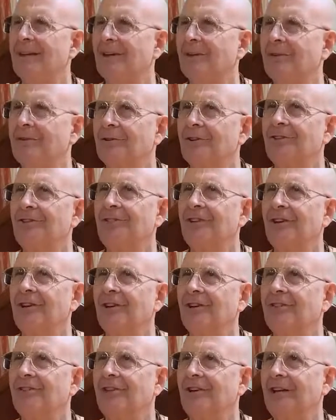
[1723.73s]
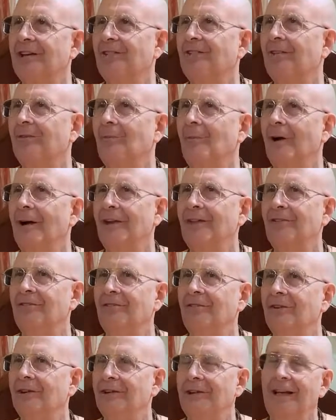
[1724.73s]
Krishna does things in
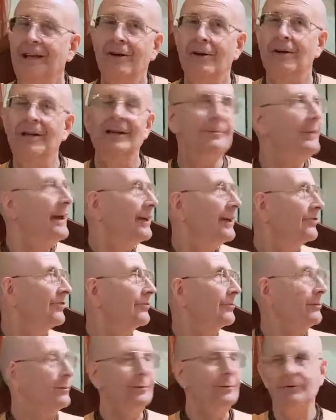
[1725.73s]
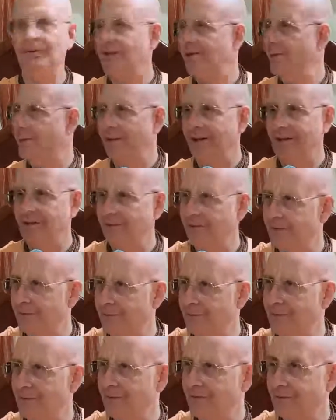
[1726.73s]
ways that, you know, he makes the rules, he breaks the
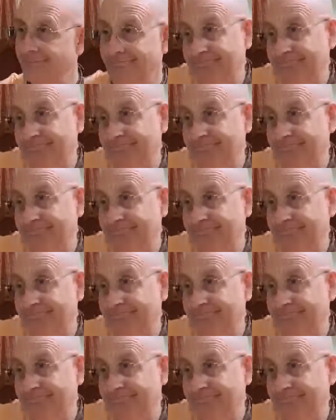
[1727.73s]
rules.